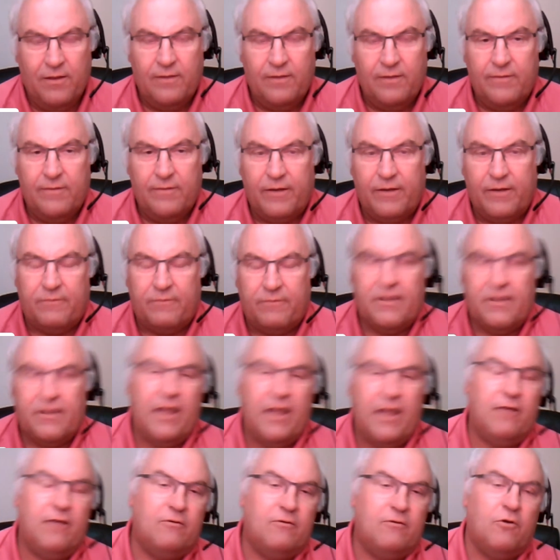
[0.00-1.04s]
This
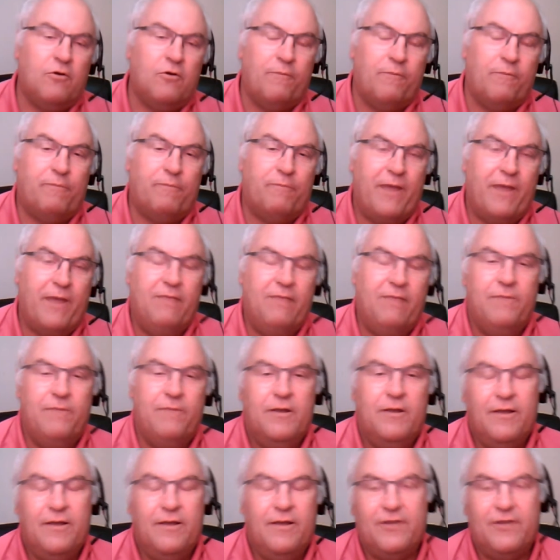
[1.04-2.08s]
copper pipe
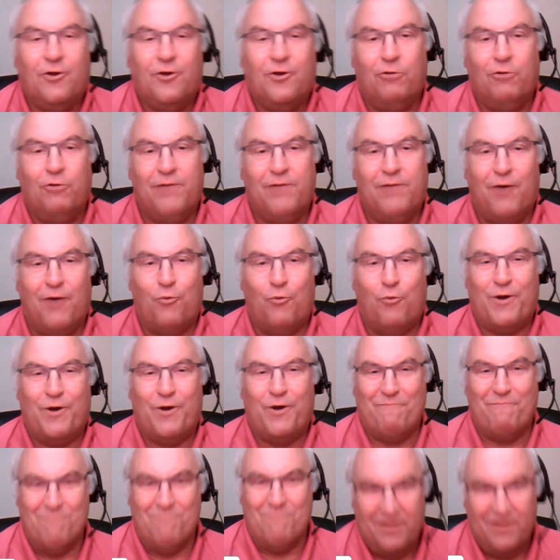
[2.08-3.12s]
is called a
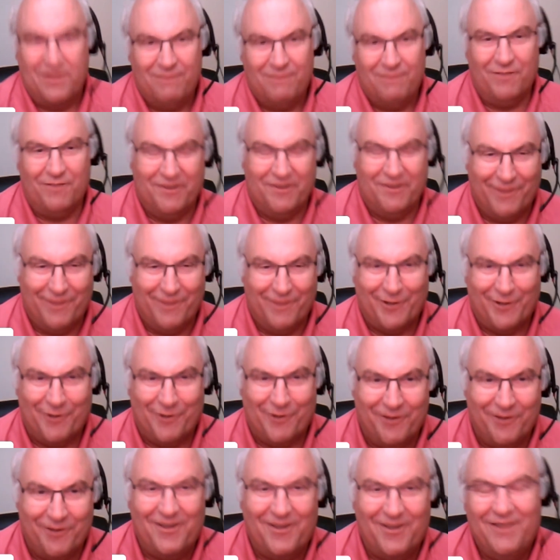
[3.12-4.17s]
worm, believe it or
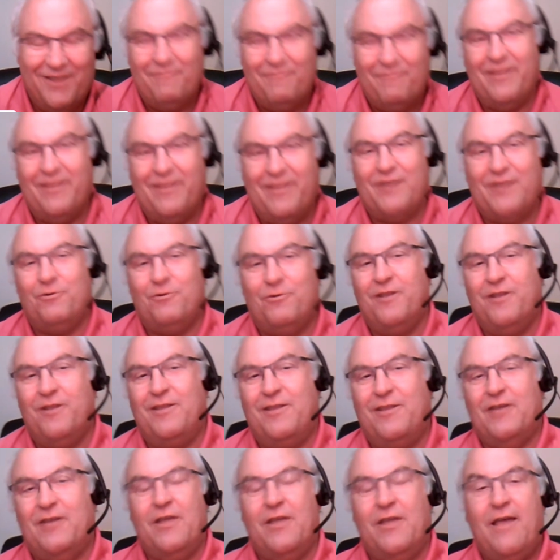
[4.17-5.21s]
not. But that's what it
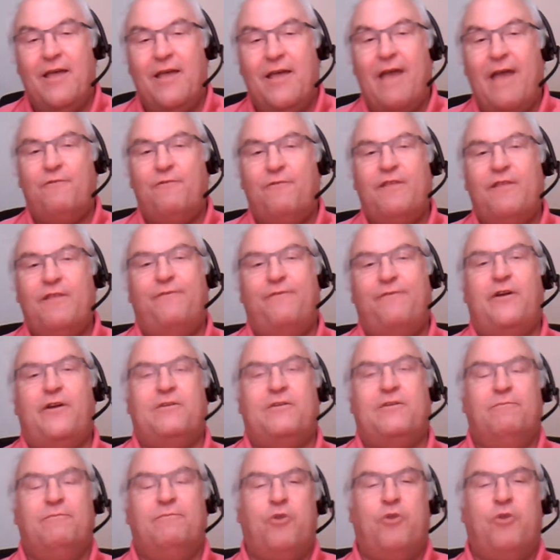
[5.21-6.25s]
does. After the
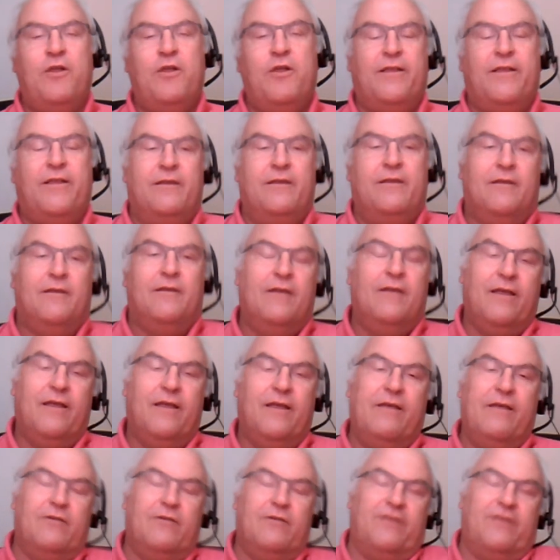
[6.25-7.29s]
first boiling
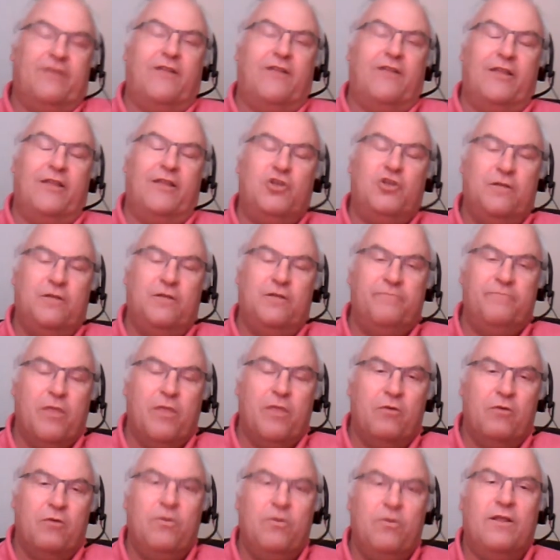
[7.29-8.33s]
or distillation,
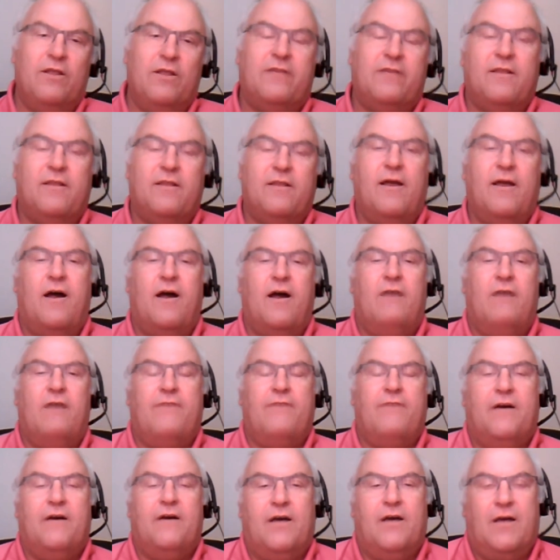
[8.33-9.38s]
we literally
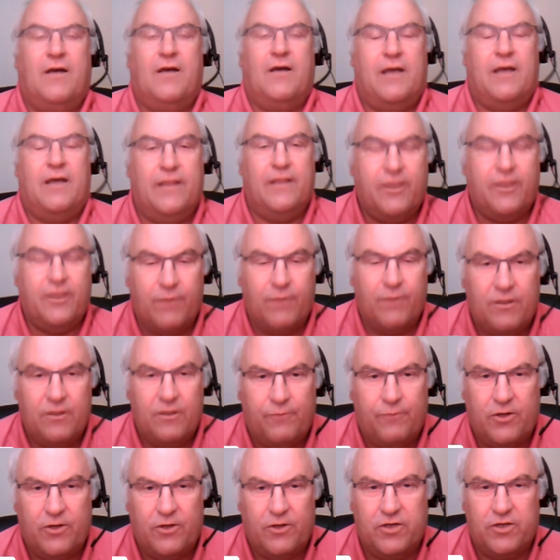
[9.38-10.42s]
have a liquid
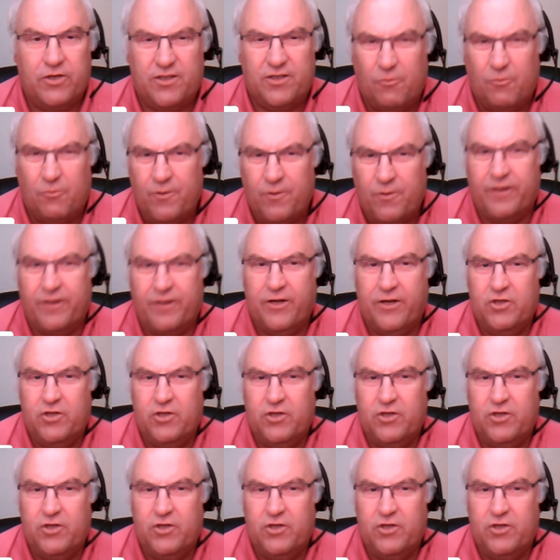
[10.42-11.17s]
which is somewhere in the region